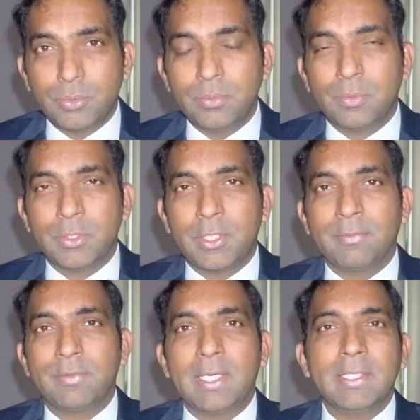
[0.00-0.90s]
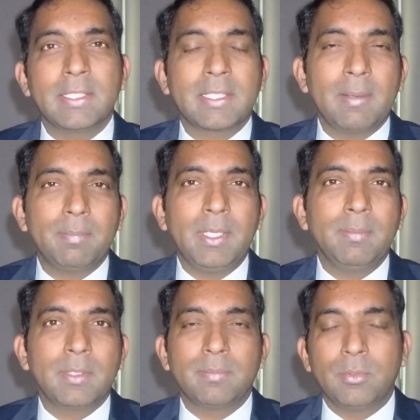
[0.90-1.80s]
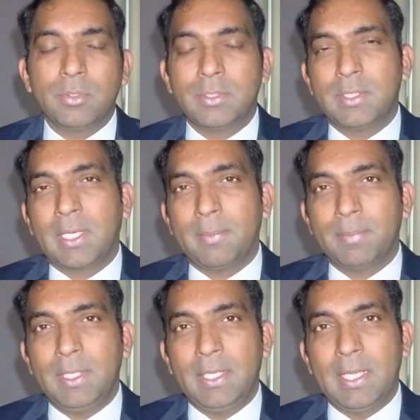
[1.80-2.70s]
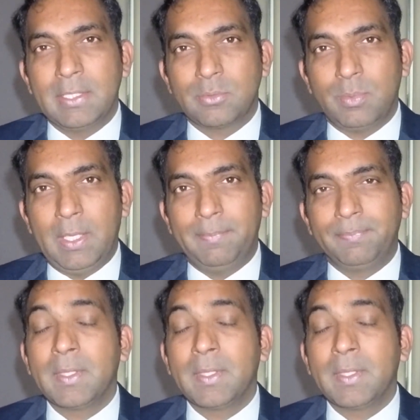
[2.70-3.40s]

what you have done in that company, but about the company as well,